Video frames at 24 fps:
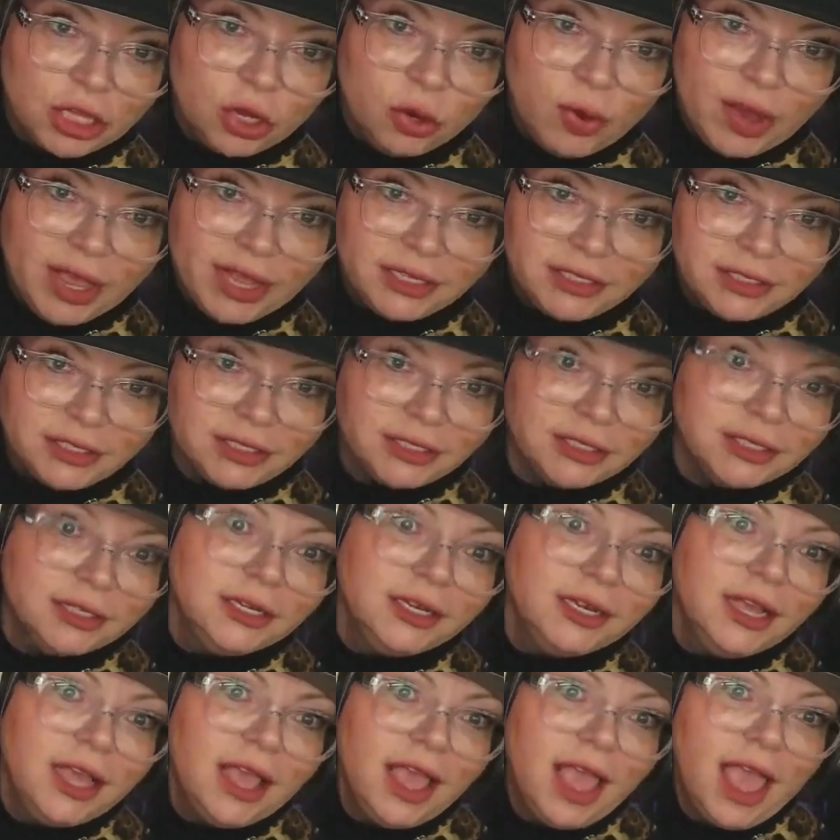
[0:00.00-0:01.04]
glue it,
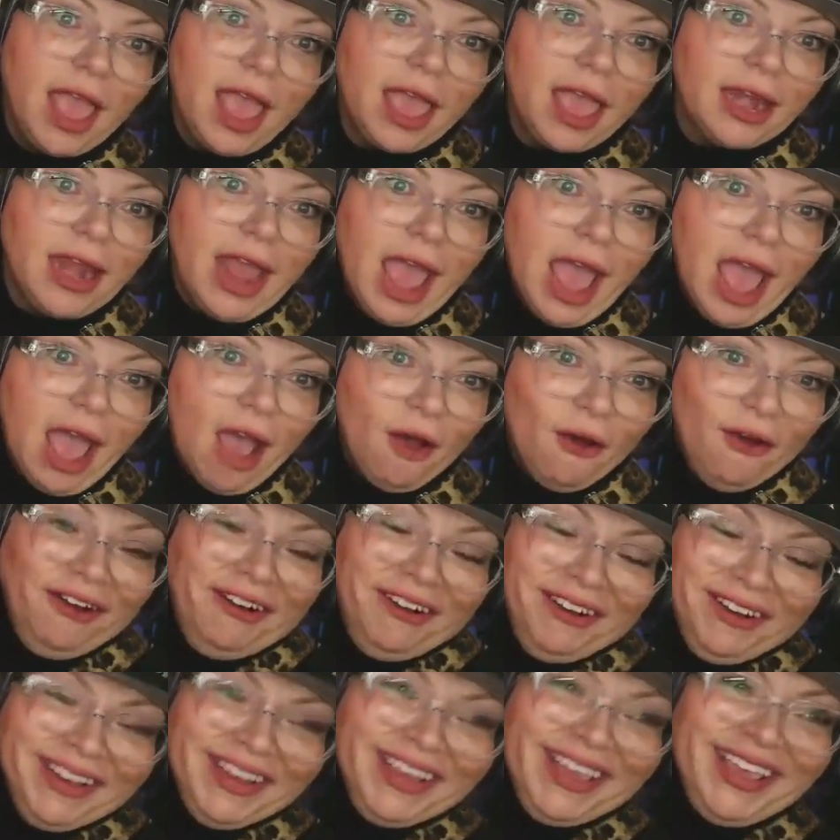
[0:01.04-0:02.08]
and
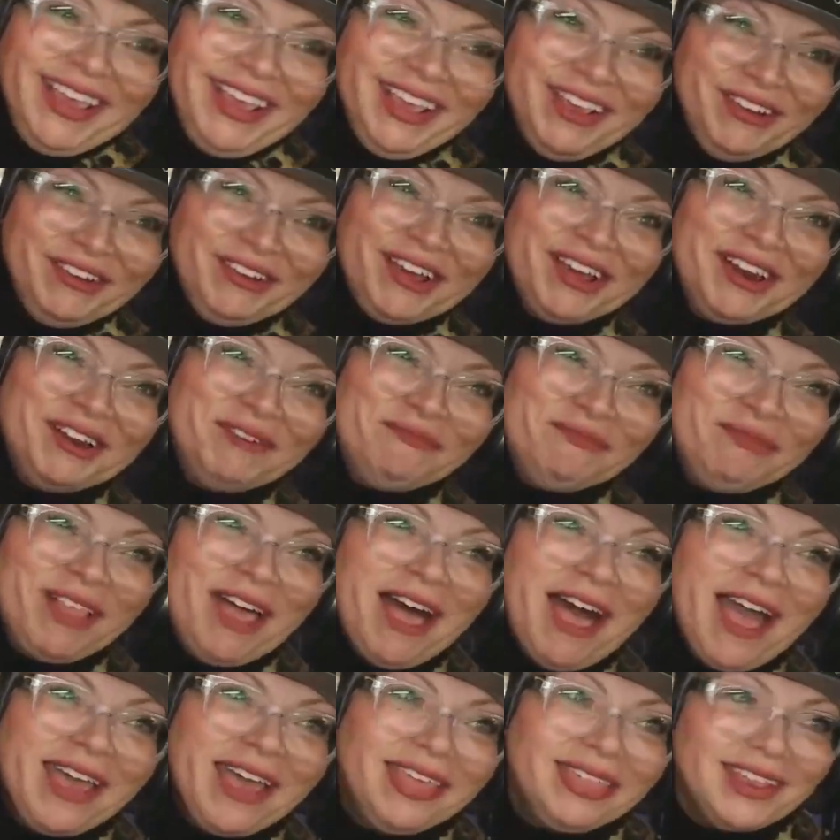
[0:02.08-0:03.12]
how you can
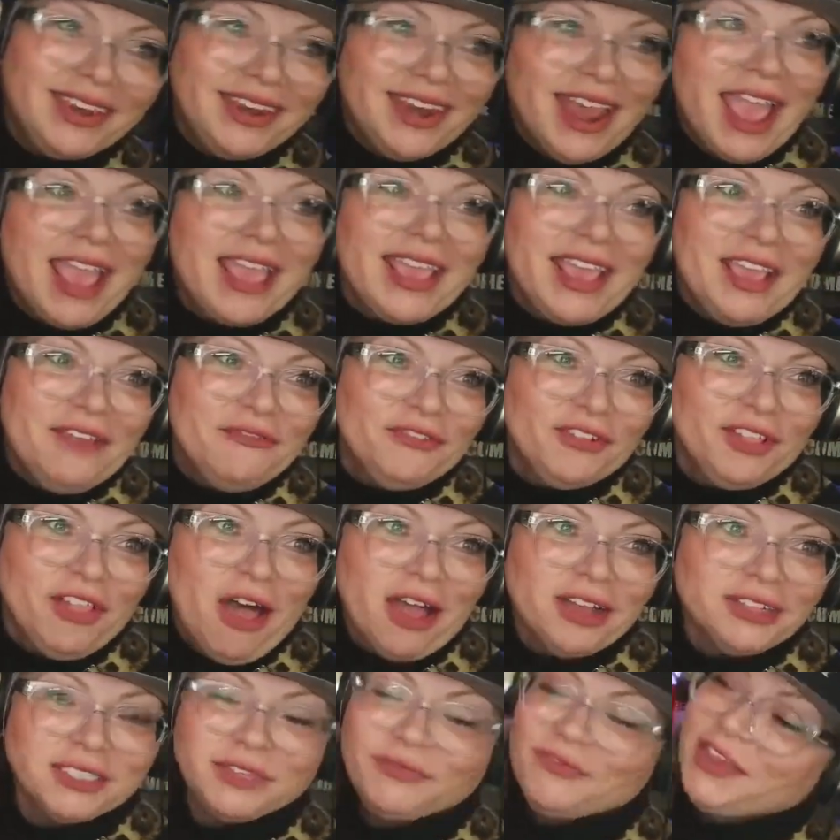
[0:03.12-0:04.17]
apply the Nike
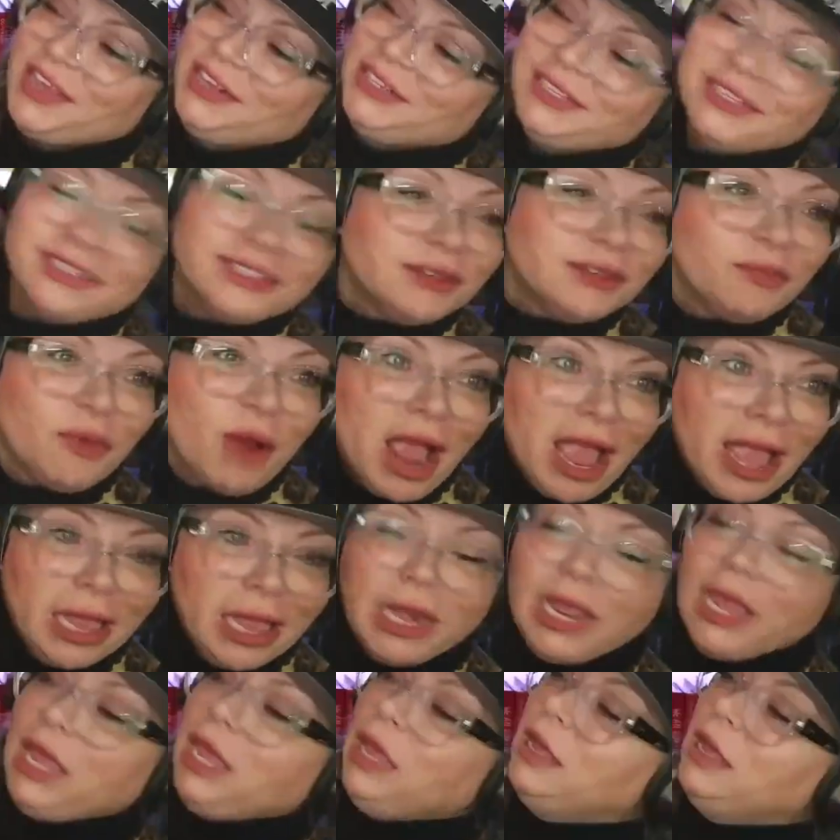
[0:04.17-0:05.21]
philosophy to
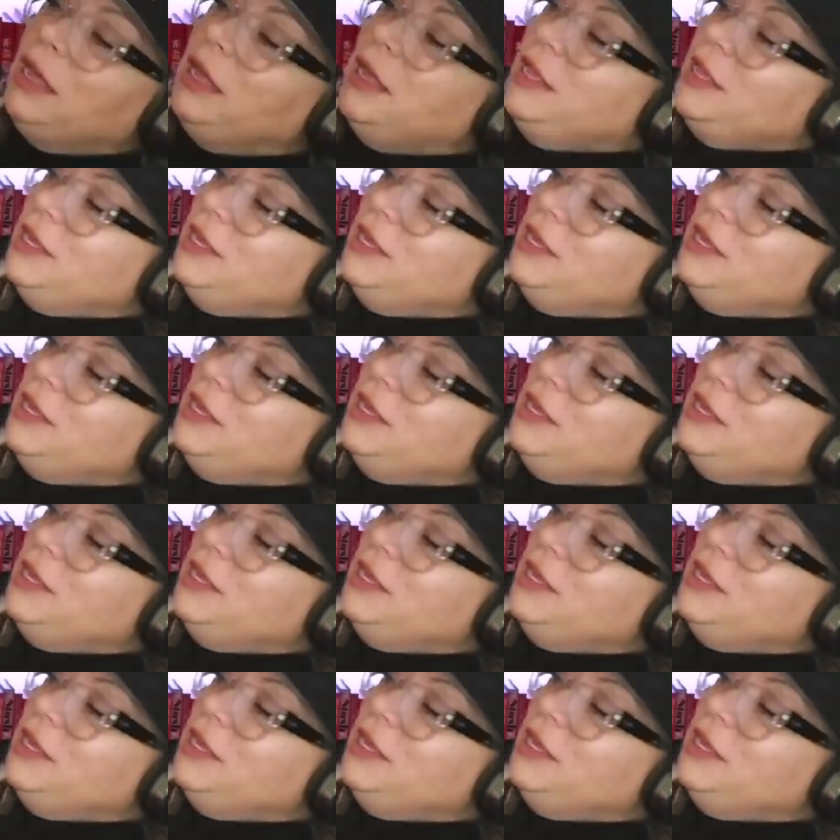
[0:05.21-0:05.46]
sobriety.